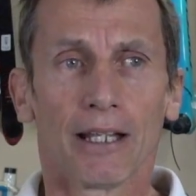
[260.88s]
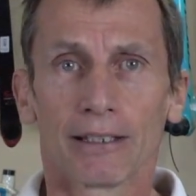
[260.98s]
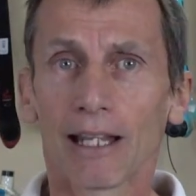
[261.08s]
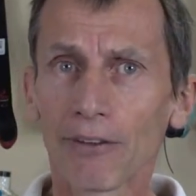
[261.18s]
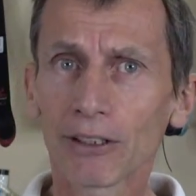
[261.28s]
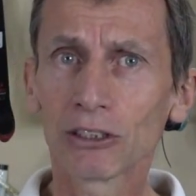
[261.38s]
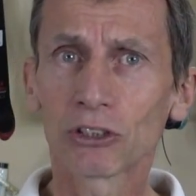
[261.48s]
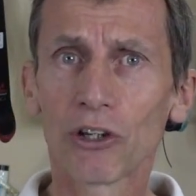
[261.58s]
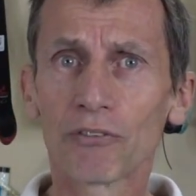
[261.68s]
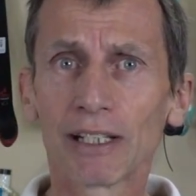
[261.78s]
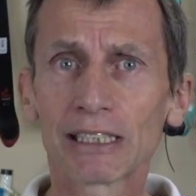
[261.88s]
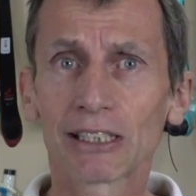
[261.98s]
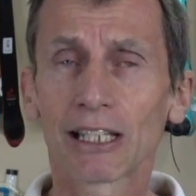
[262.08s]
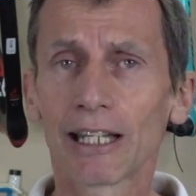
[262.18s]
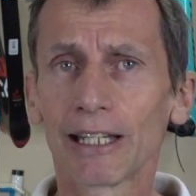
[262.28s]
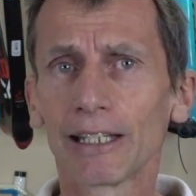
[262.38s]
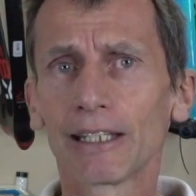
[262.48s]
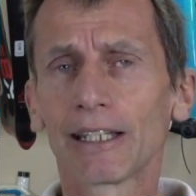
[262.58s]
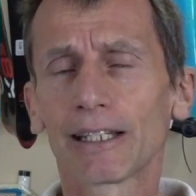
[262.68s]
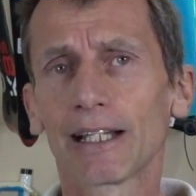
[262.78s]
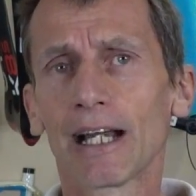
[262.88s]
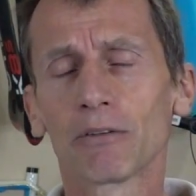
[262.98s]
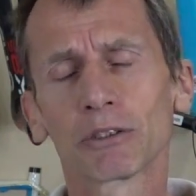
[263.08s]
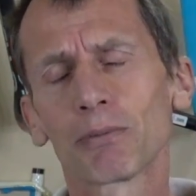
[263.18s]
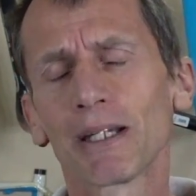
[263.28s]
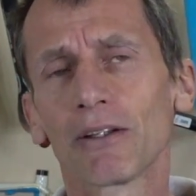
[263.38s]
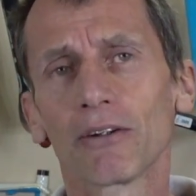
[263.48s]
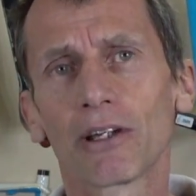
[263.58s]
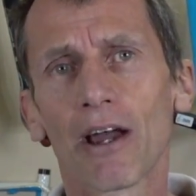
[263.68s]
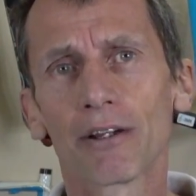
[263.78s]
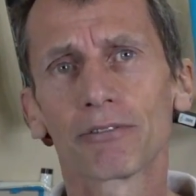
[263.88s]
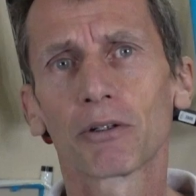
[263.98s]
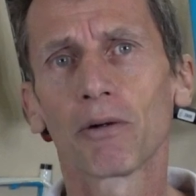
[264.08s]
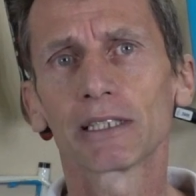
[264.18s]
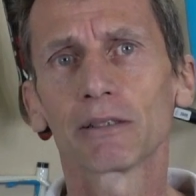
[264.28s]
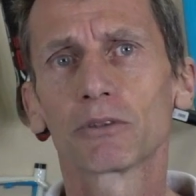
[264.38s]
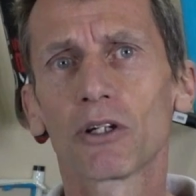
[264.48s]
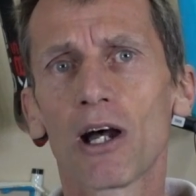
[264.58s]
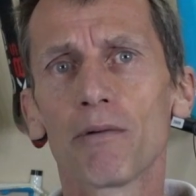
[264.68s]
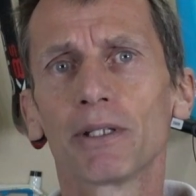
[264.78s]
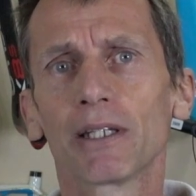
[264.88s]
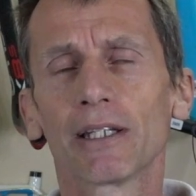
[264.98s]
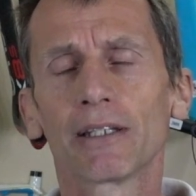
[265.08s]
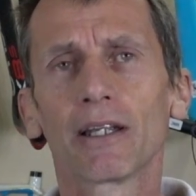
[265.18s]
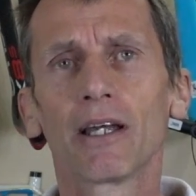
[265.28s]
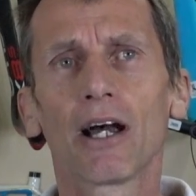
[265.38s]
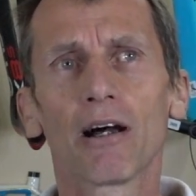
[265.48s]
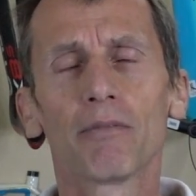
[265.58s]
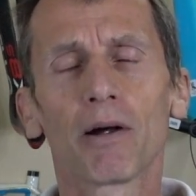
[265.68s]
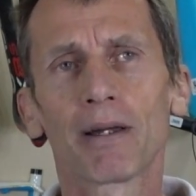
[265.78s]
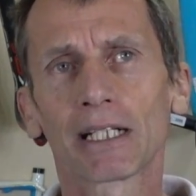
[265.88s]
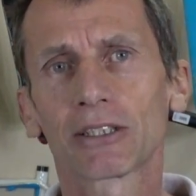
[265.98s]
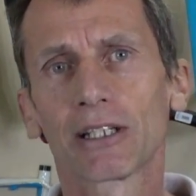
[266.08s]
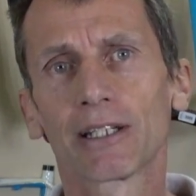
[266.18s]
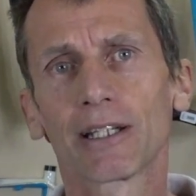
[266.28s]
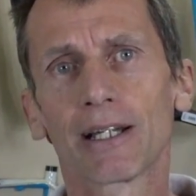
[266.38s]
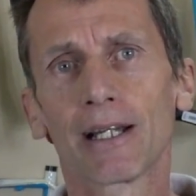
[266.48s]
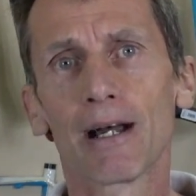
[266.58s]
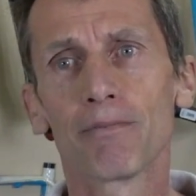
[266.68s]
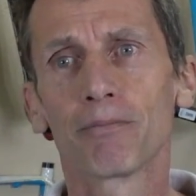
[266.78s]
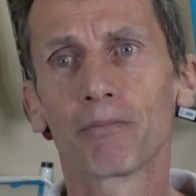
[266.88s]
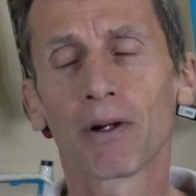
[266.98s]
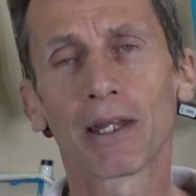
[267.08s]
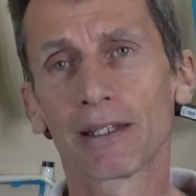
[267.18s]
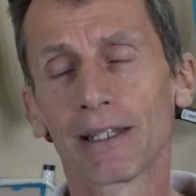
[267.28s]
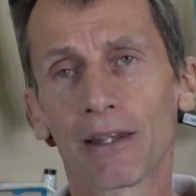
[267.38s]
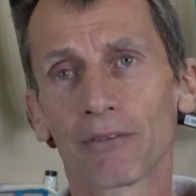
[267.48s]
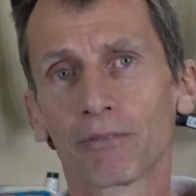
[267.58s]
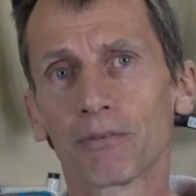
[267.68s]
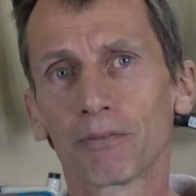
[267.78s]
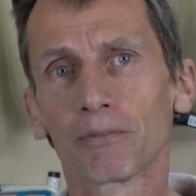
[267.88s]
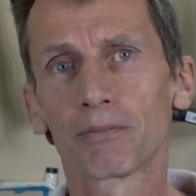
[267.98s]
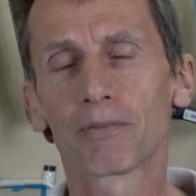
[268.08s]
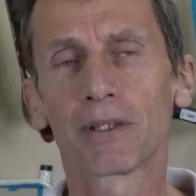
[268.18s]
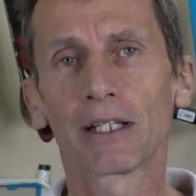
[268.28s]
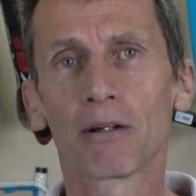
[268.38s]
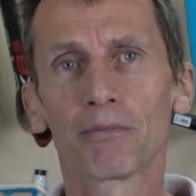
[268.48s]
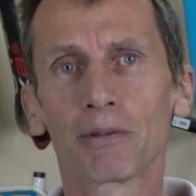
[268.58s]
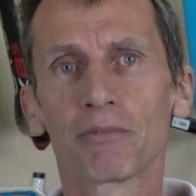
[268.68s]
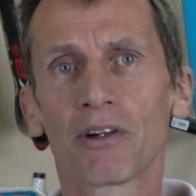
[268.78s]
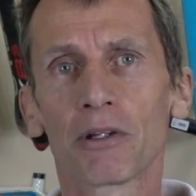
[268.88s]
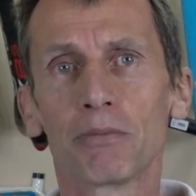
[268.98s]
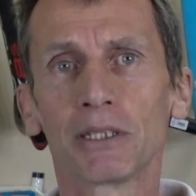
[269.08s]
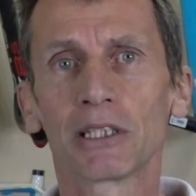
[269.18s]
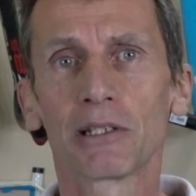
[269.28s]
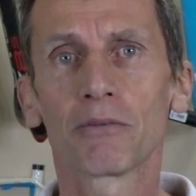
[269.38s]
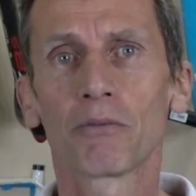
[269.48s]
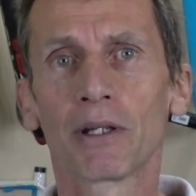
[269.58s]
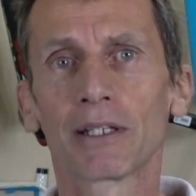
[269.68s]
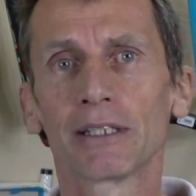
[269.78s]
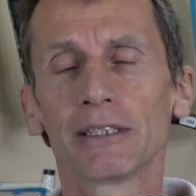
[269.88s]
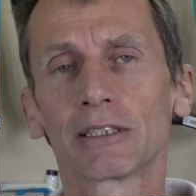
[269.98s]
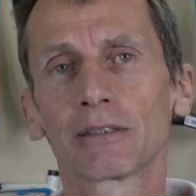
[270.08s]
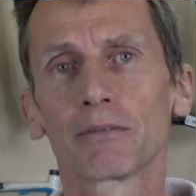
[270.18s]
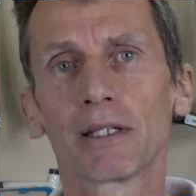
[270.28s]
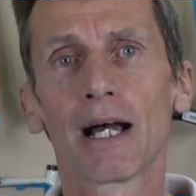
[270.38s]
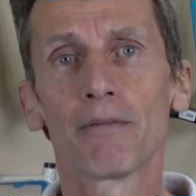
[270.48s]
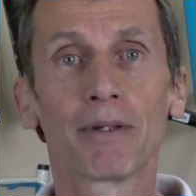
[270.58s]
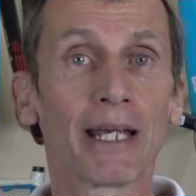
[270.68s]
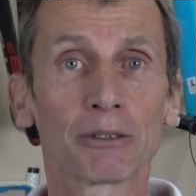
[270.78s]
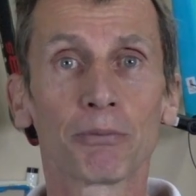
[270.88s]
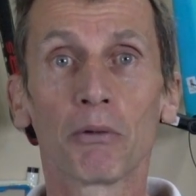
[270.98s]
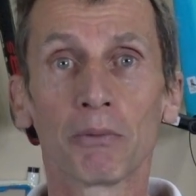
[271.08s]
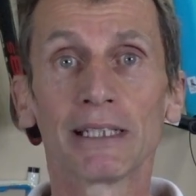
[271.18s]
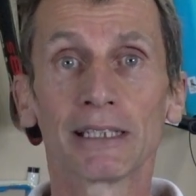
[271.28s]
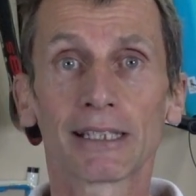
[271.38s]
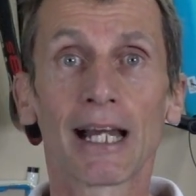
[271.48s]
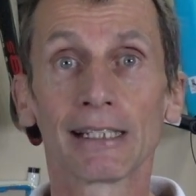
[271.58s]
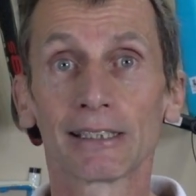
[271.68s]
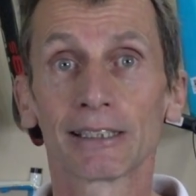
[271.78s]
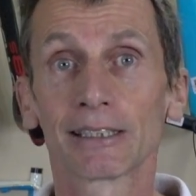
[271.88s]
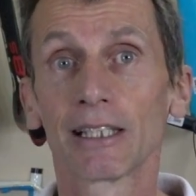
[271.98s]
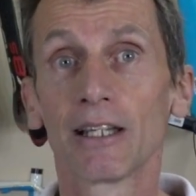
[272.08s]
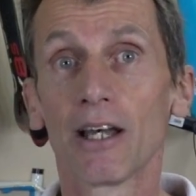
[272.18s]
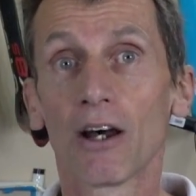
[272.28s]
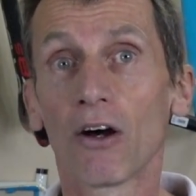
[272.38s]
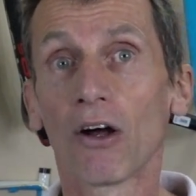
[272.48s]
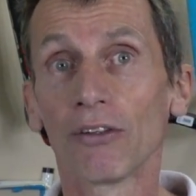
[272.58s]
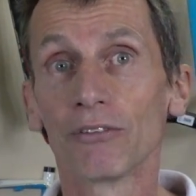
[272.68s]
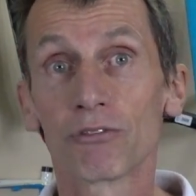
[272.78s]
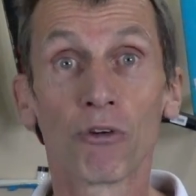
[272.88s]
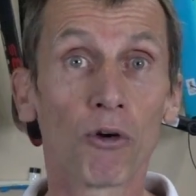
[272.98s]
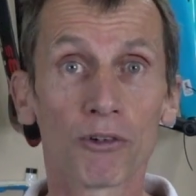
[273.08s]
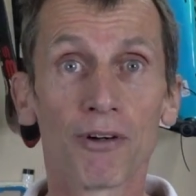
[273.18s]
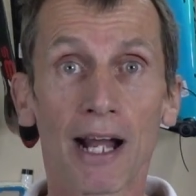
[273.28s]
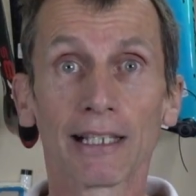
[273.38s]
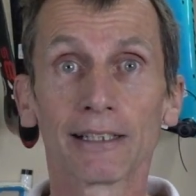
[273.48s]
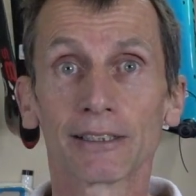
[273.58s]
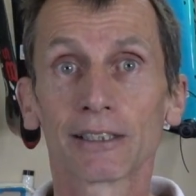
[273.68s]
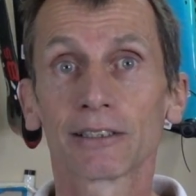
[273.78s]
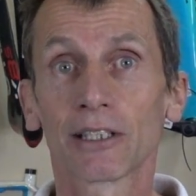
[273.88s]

The other concern recently, it's been ongoing for quite some time, and I'm actually another thing I've been very busy with is expert witness cases on fork failures.